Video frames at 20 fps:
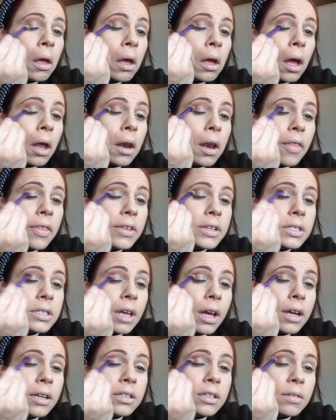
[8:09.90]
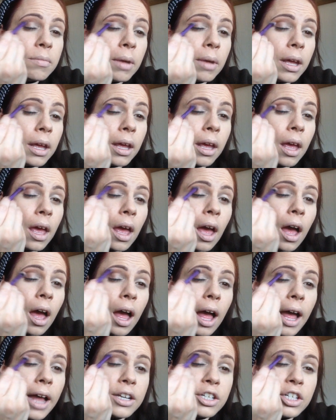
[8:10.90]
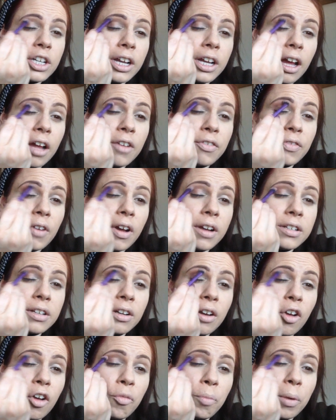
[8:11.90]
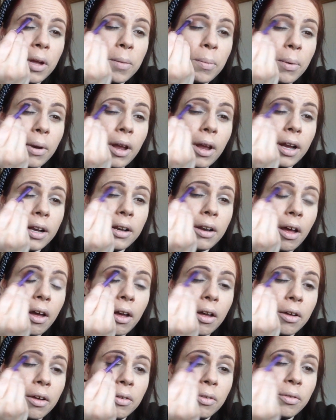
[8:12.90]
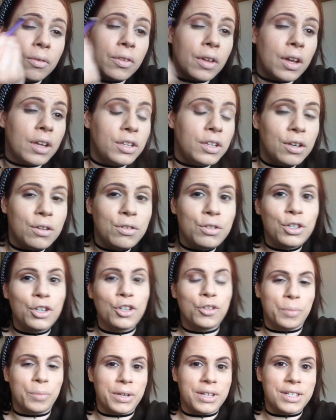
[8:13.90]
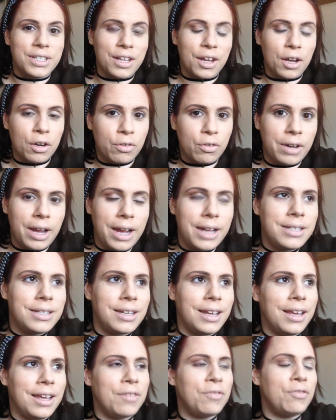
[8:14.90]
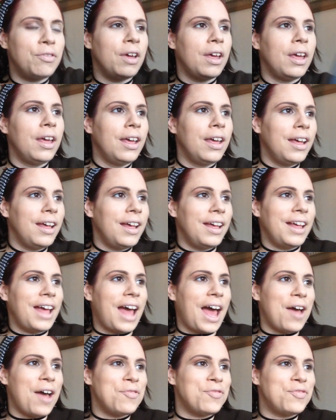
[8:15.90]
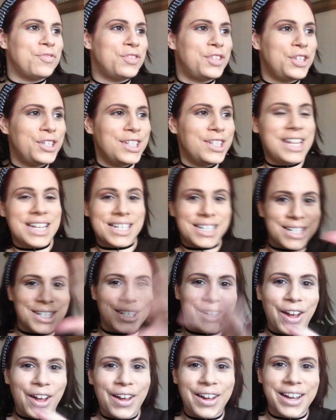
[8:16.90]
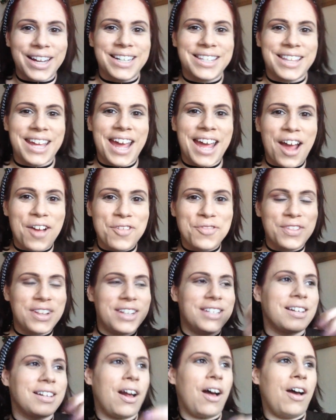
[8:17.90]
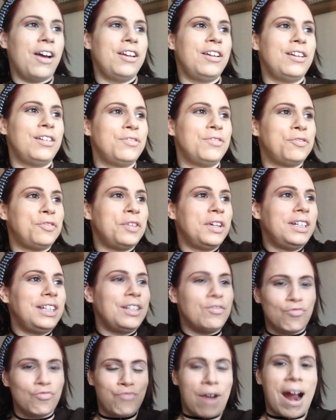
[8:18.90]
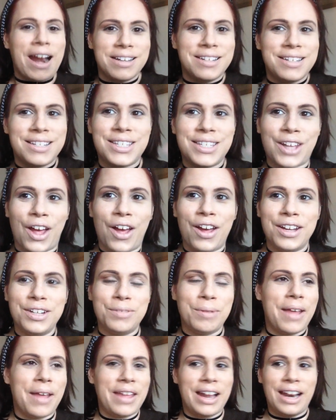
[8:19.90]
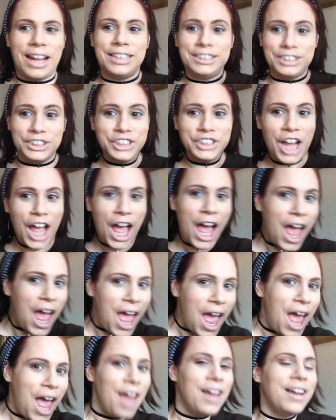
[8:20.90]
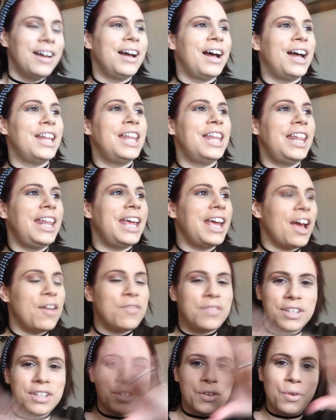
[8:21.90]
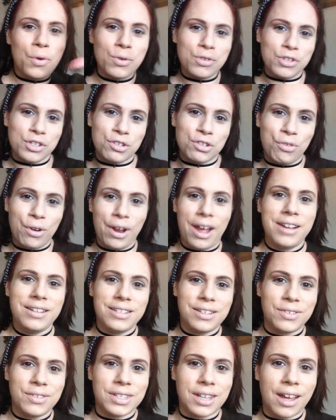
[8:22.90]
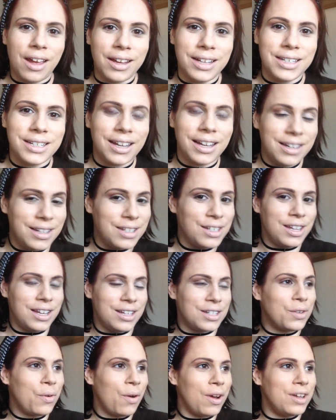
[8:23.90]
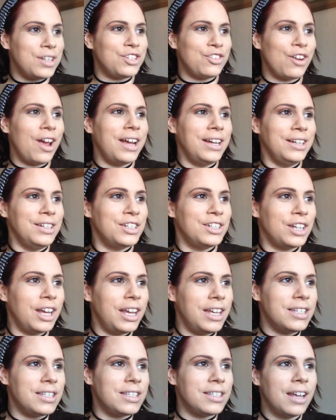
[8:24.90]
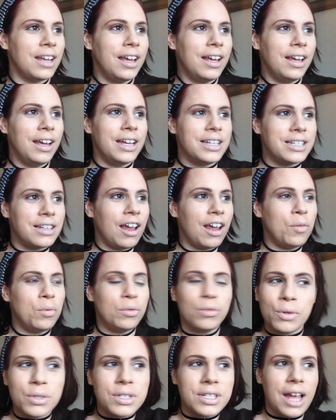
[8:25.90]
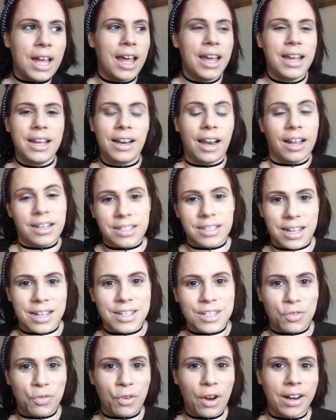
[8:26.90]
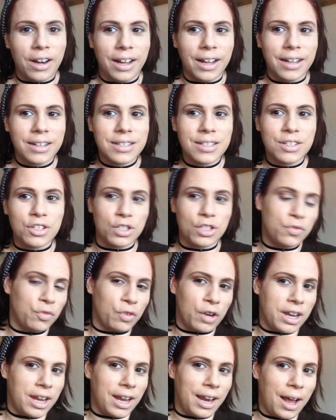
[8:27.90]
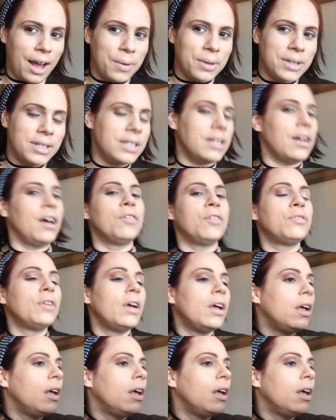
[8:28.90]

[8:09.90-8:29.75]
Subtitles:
another side to me. Actually, I find a lot of people I know that are YouTubers, that are creative, have this side. They have this kind of rant side where they're like, yeah! And then they have this gorgeous creative side, and it's quite strange. It's like we're all sat here like schizophrenics, just freaking out at stuff.